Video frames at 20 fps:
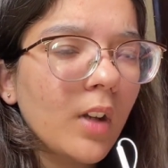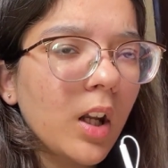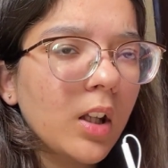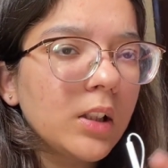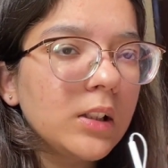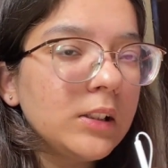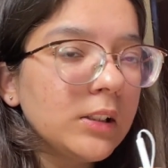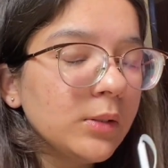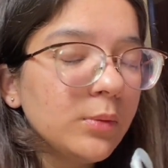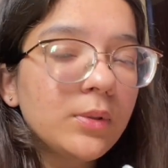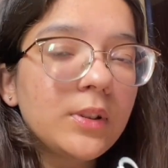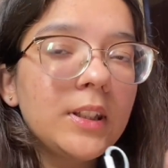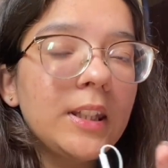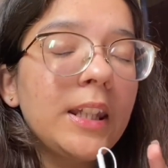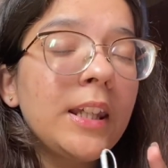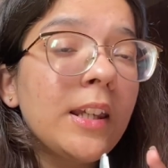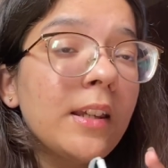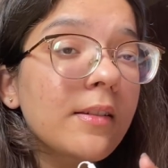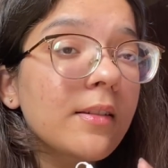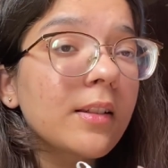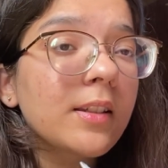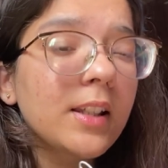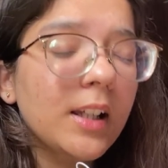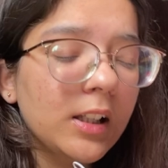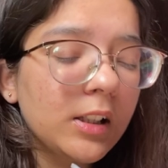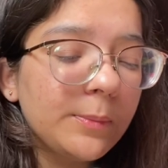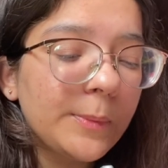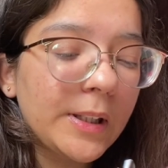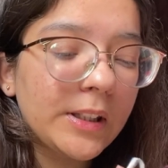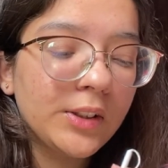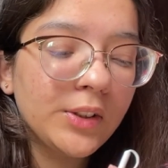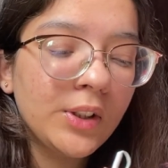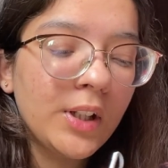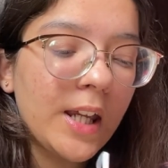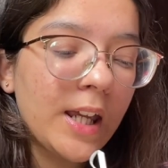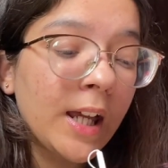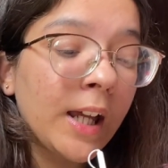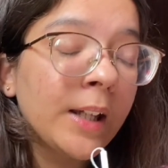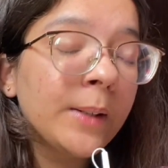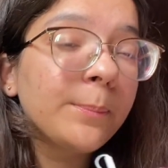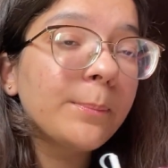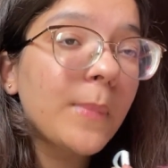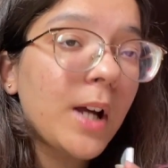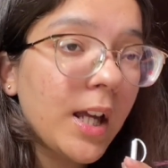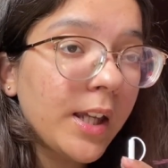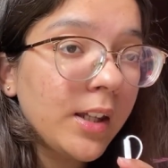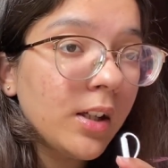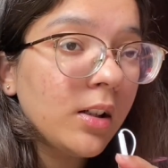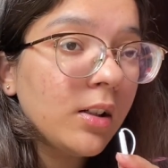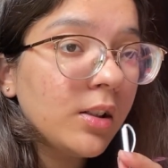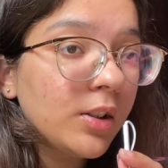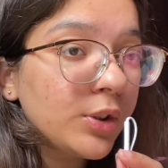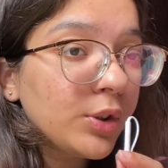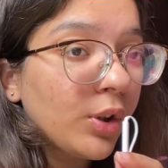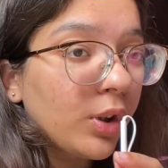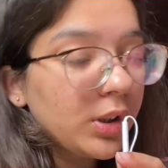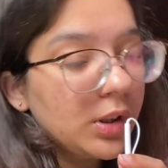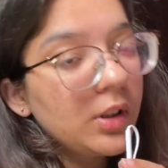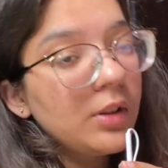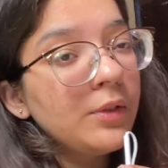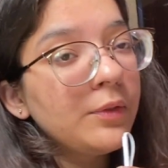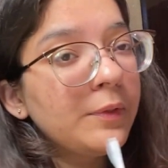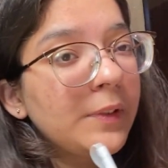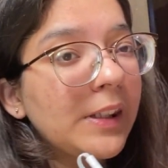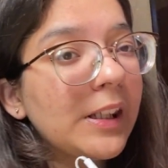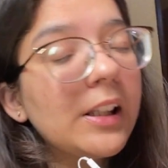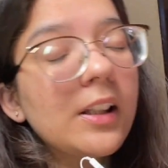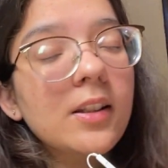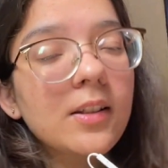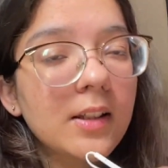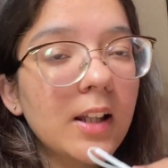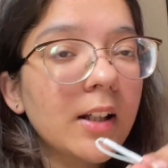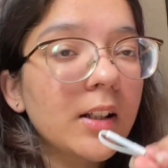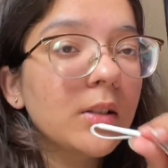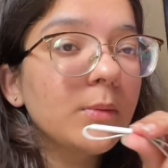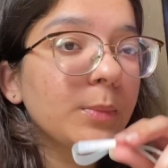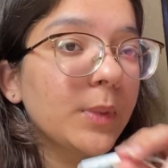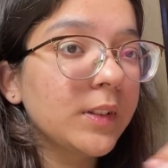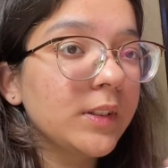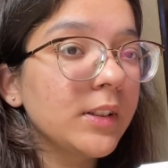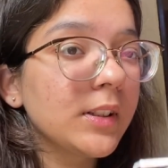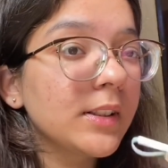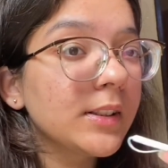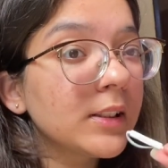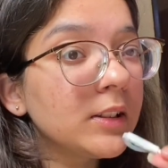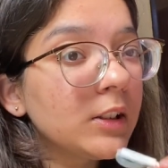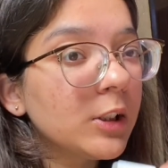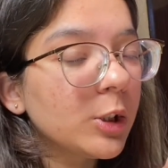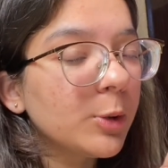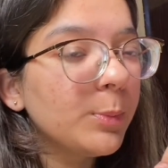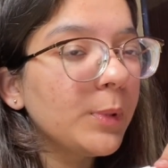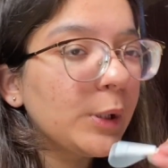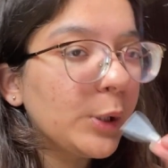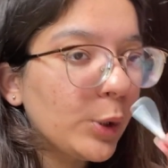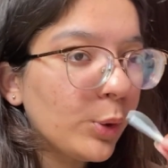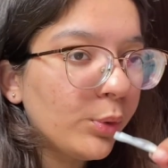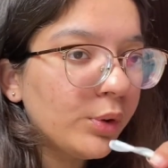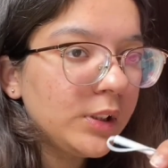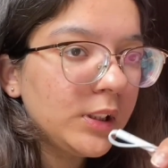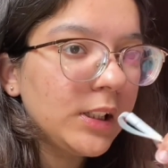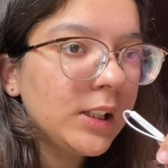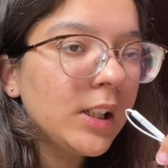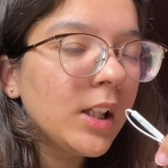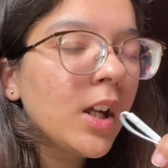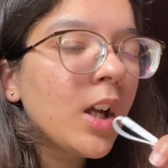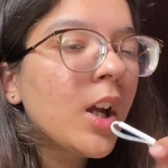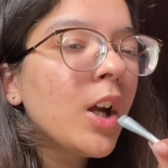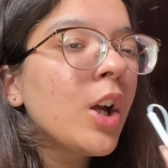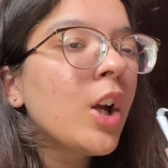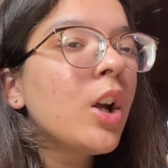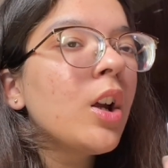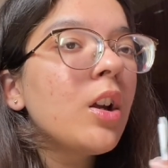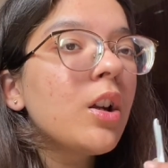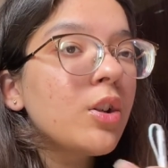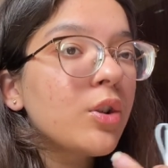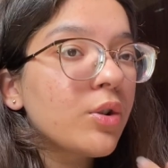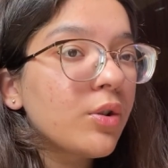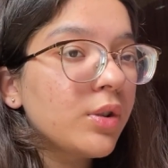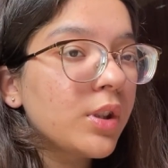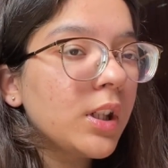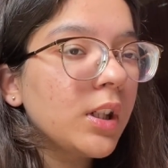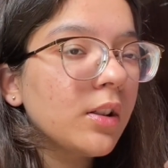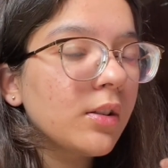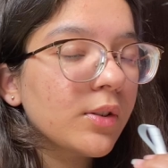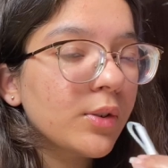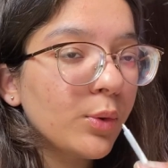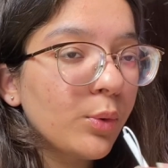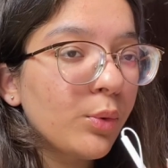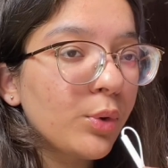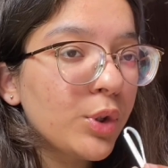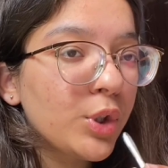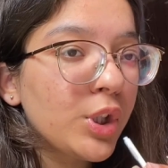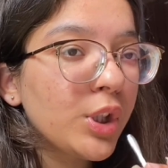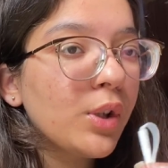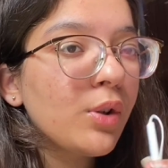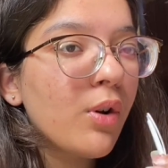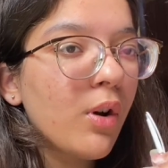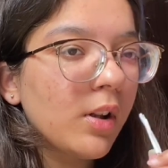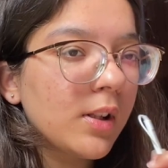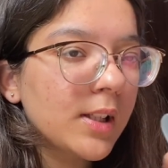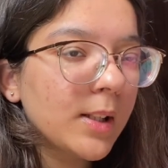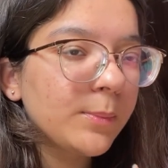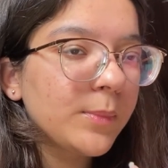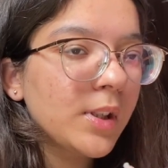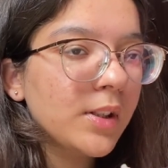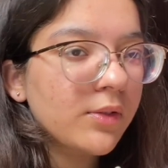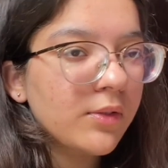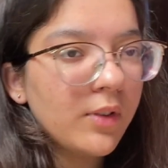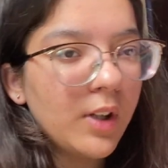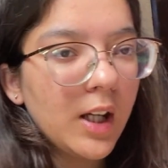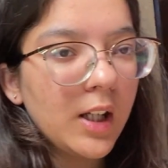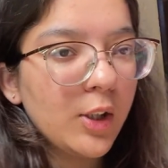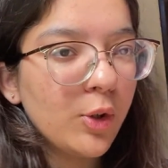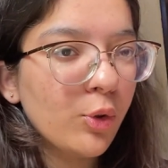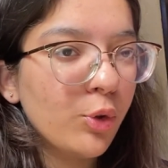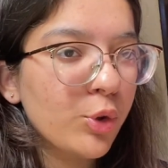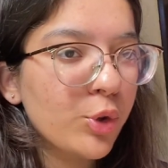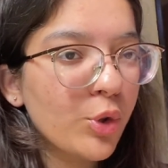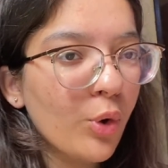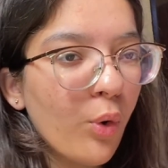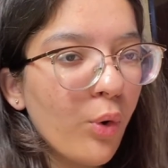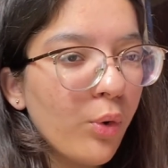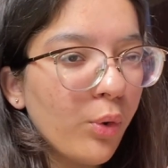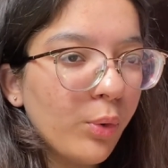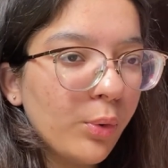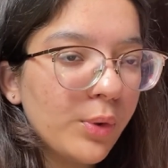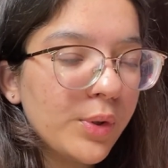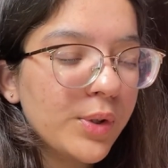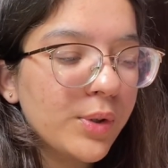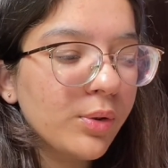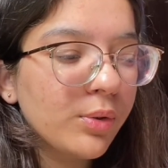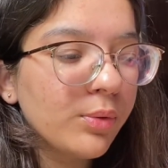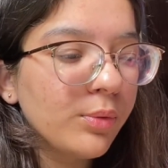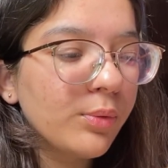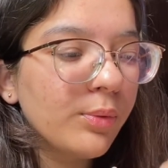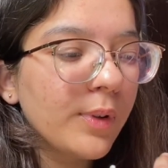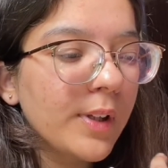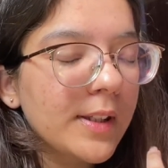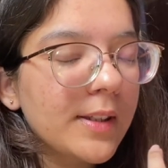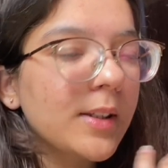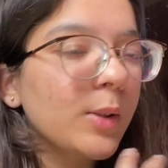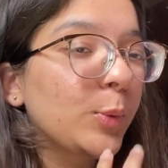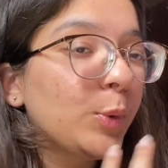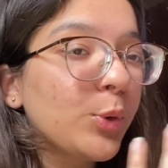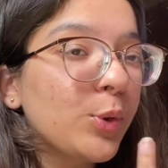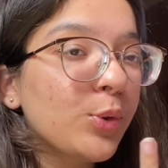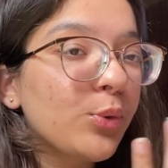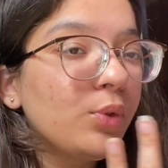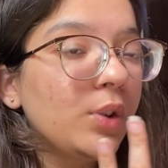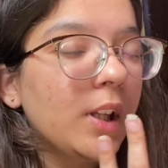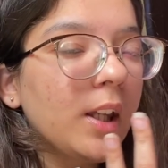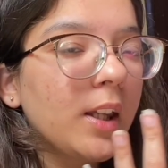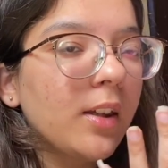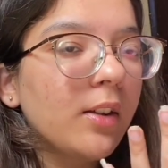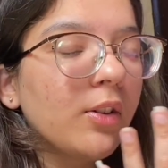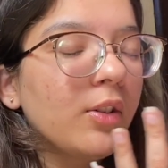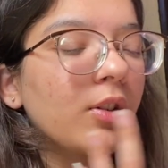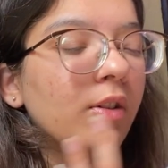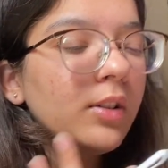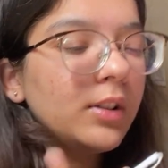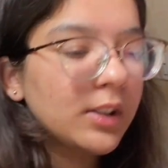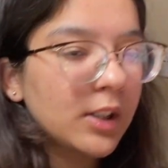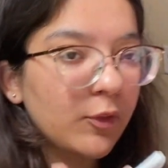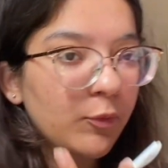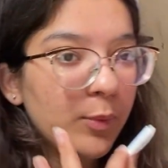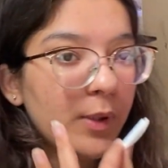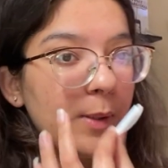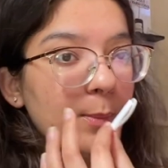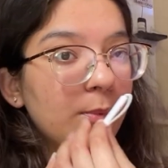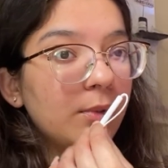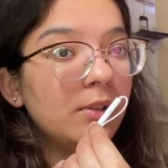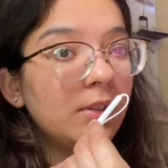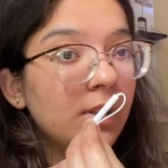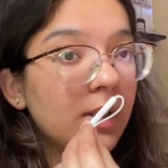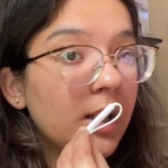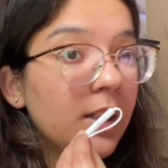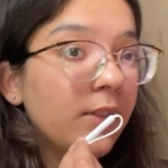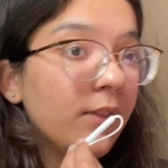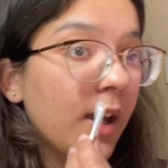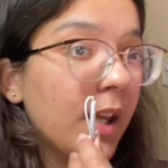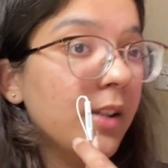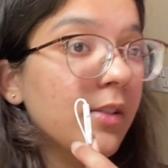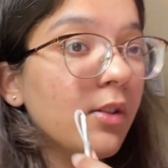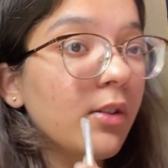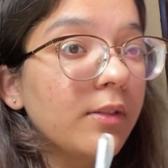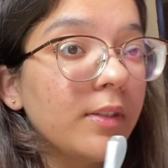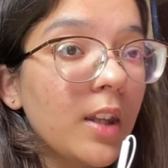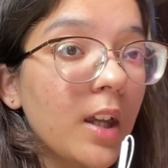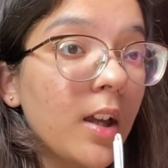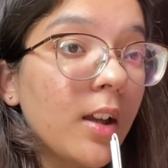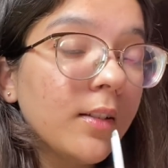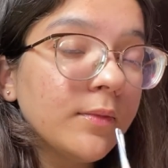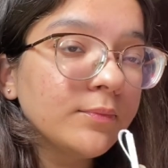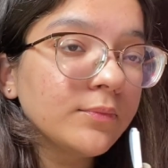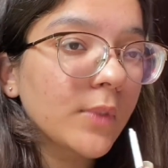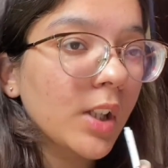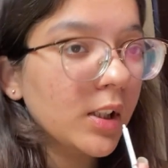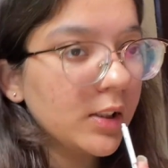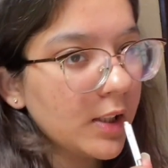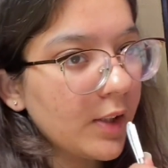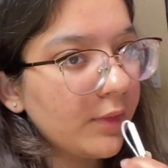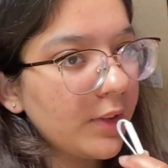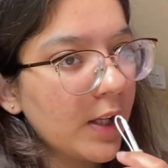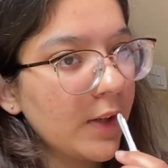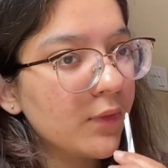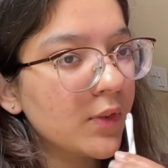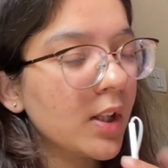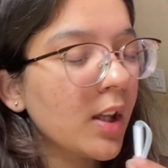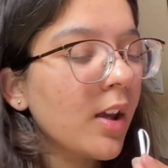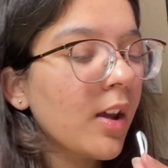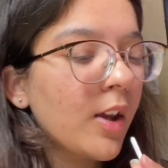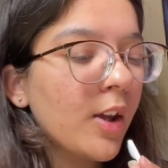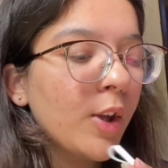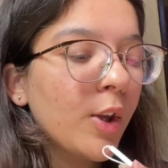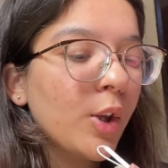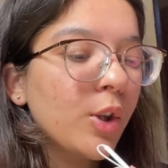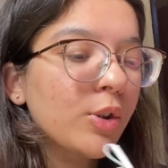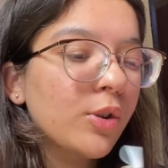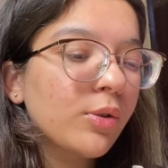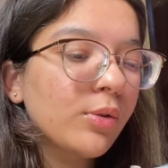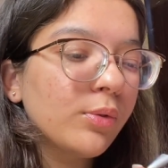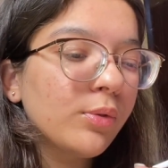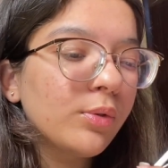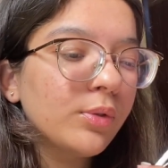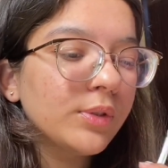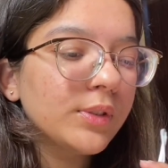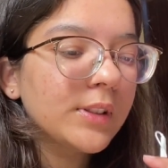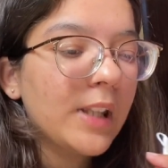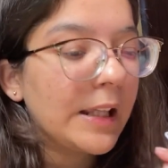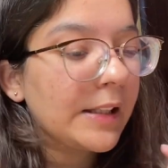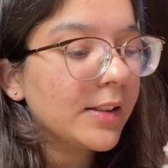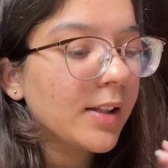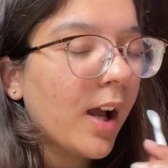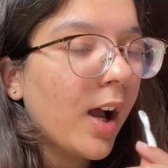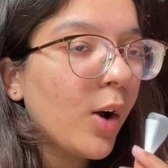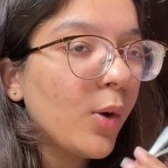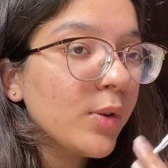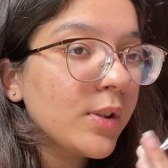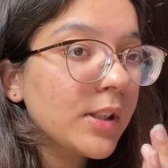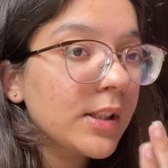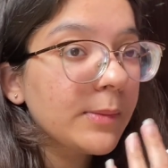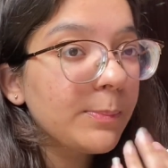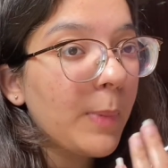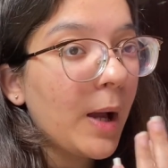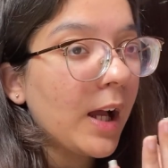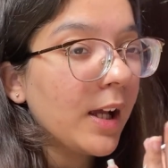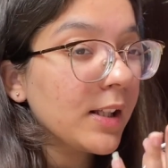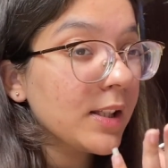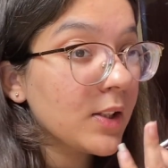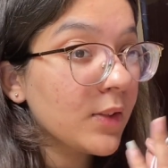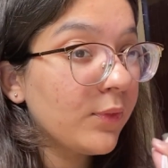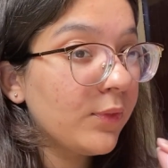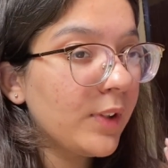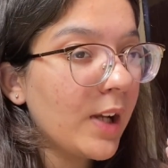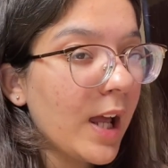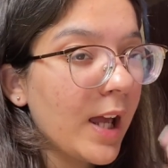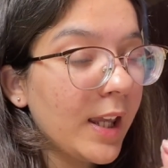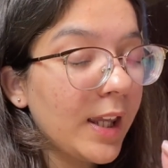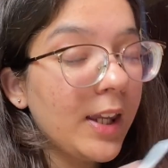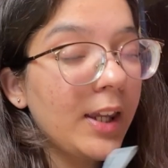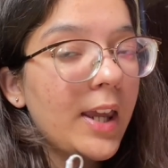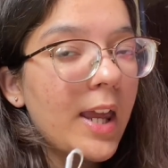Lucy is a single mother, and Maya, her daughter, feels that her mother is a little bit lonely. So she calls up this radio show host who is supposed to, like, give people advice on their love lives. So that's how sparks fly.